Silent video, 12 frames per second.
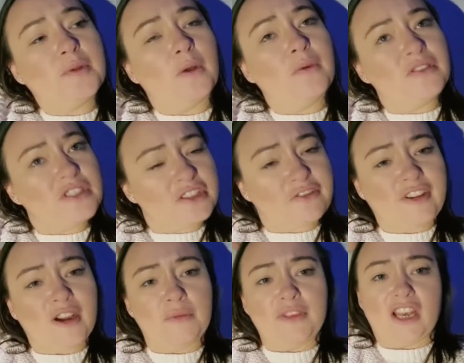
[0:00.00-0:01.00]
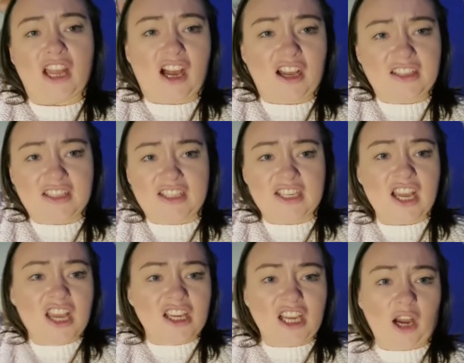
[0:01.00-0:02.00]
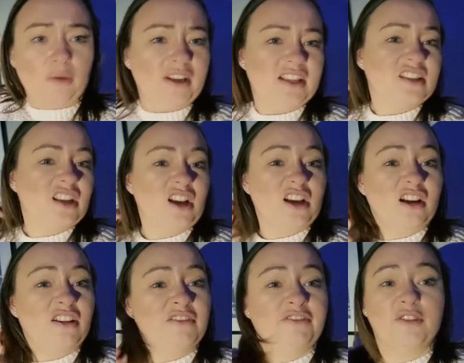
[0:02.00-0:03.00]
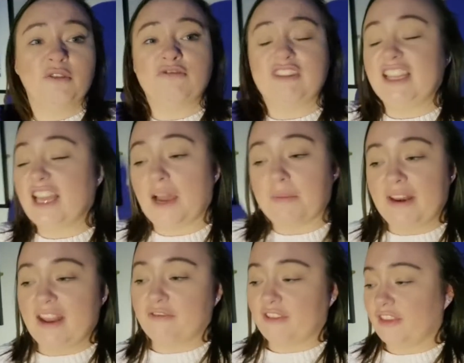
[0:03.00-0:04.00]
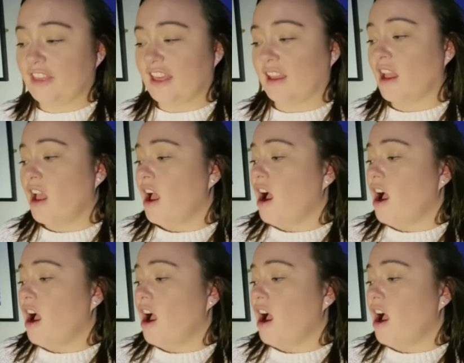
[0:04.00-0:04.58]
but I will just film the last go-ins and like a full recap and everything.